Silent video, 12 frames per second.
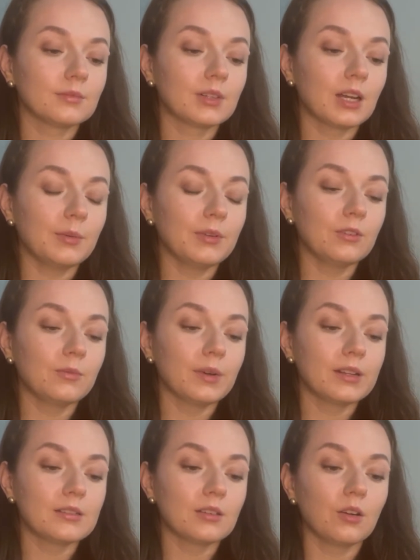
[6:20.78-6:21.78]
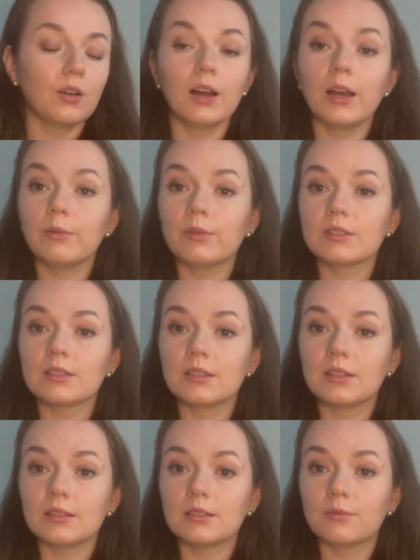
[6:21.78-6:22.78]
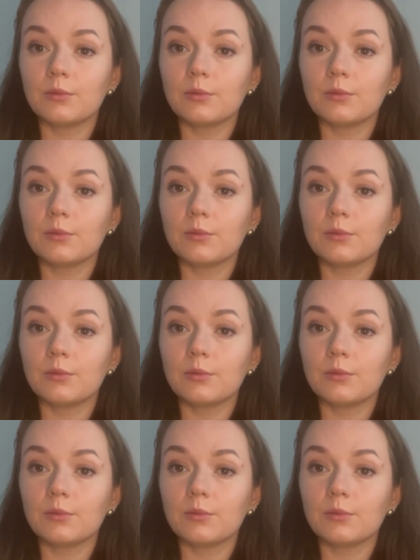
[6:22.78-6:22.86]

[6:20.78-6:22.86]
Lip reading: couple of months ago I was in this